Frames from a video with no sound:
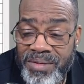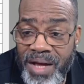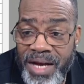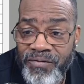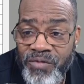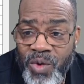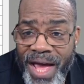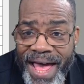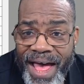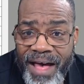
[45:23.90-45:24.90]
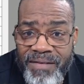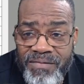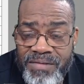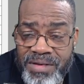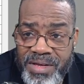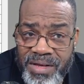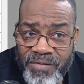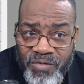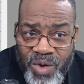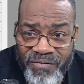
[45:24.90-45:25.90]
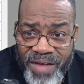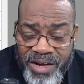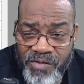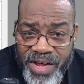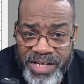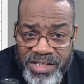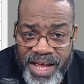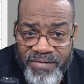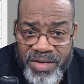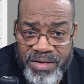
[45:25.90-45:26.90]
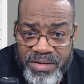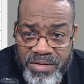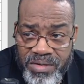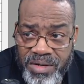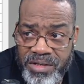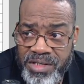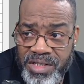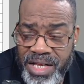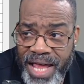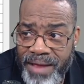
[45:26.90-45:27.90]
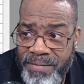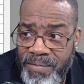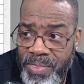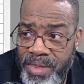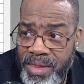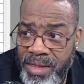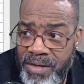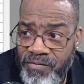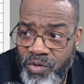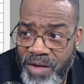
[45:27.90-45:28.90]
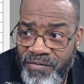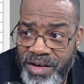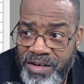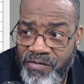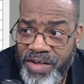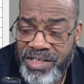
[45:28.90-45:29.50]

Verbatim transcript: All right, if you have you have Vector VectorVest 7, you can see that. If you have VectorVest